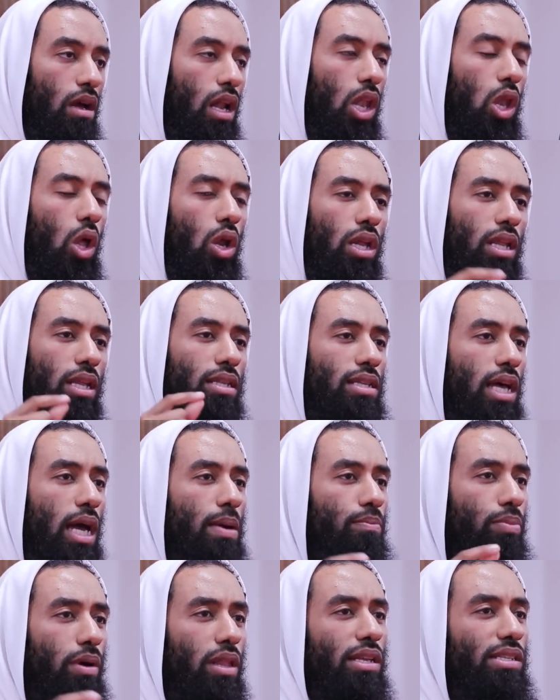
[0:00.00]
And a lot of the
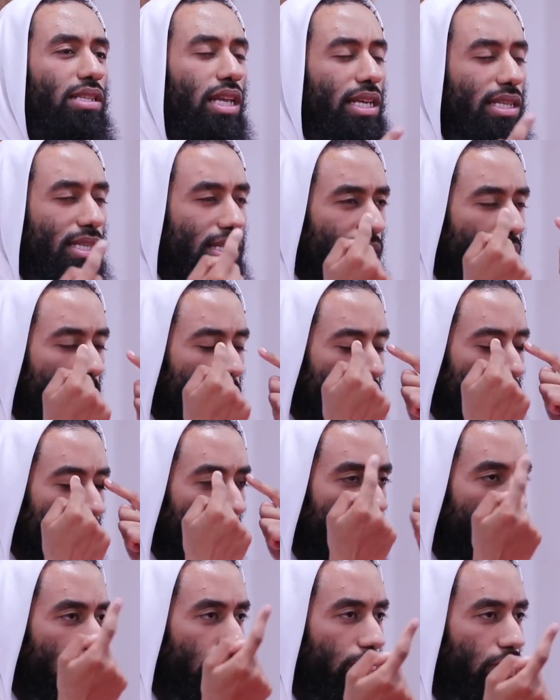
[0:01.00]
time, brothers, it stems
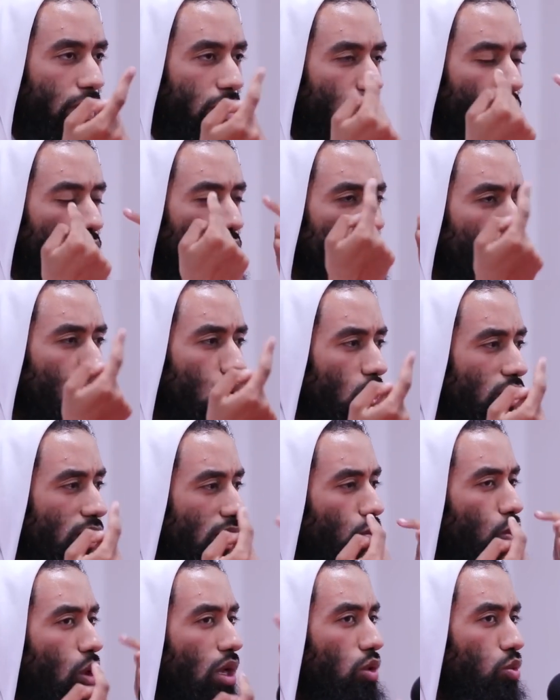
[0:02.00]
off, and the root cause
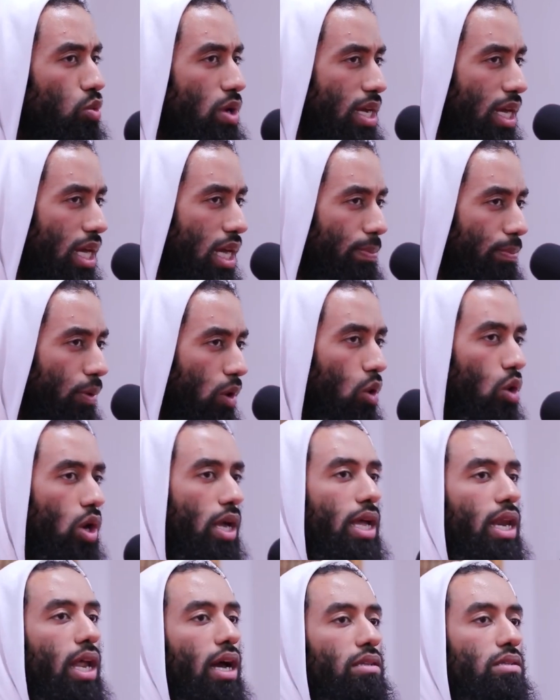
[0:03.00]
is what we keep on
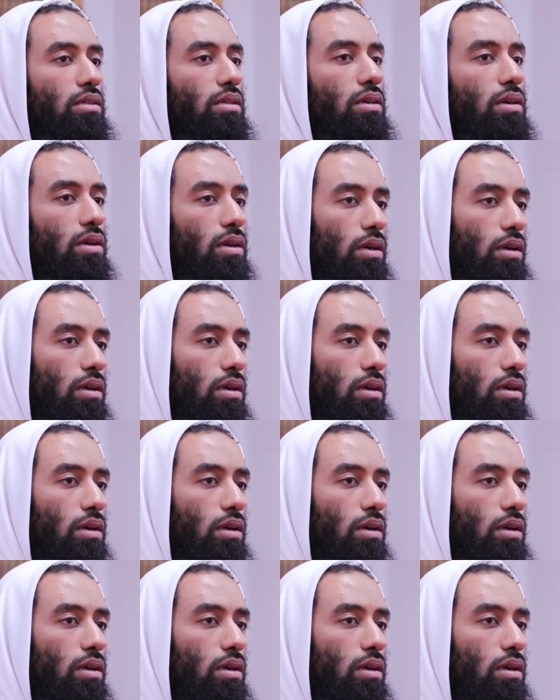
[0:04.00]
looking at